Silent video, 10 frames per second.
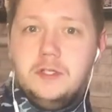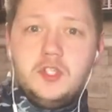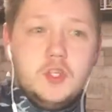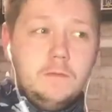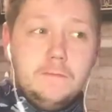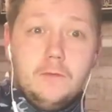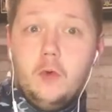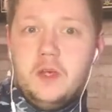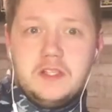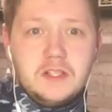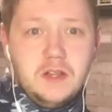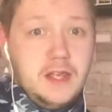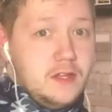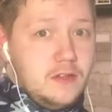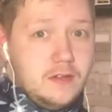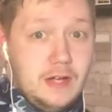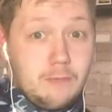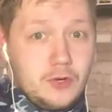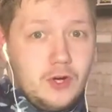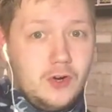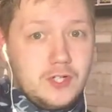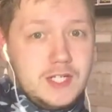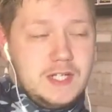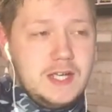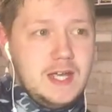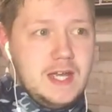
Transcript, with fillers: YouTube 4 weeks later than I'm recording,